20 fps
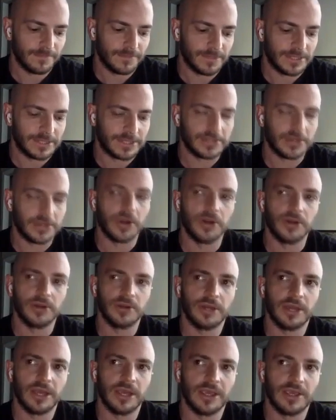the
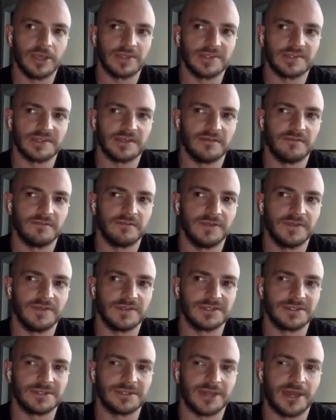start, I guess, of
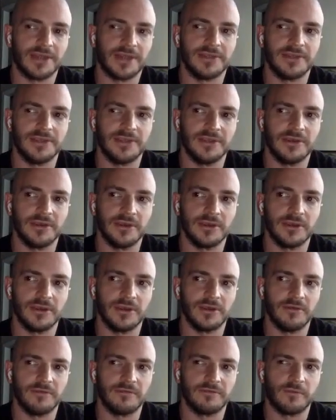this idea
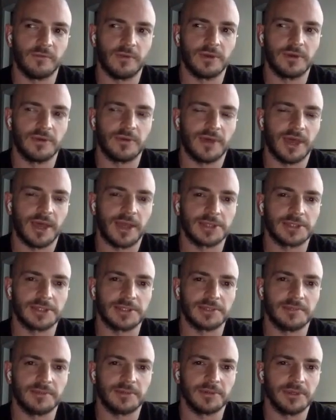of what do I
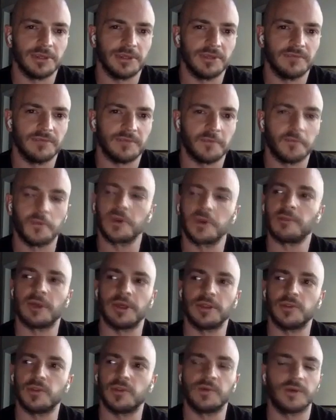actually believe and what am
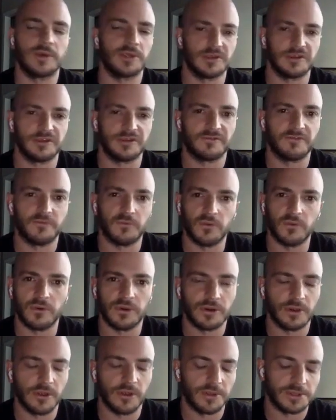I doing this
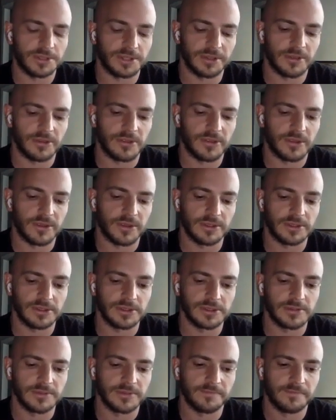for and all these other
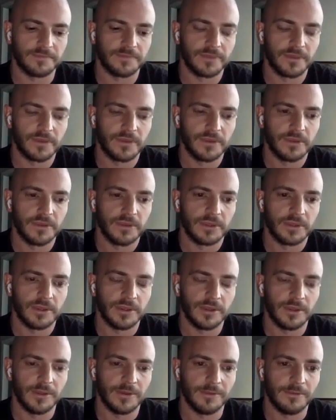things.
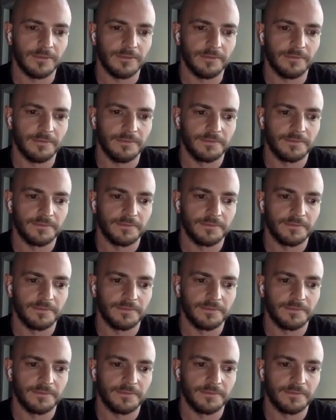I